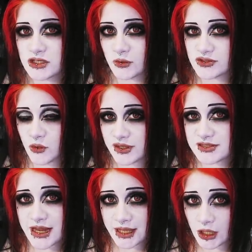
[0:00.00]
So as always,
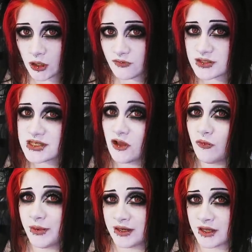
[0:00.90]
take care of
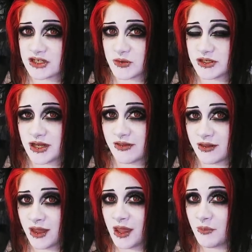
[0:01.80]
yourself, be nice to each other.
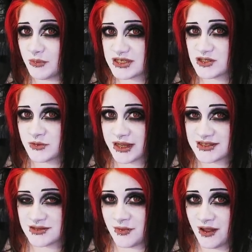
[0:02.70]
Bis zum
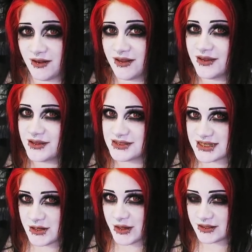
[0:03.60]
nächsten Mal.
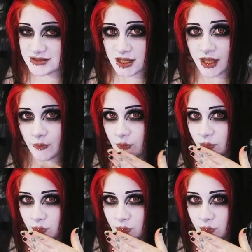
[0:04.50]
See you next time.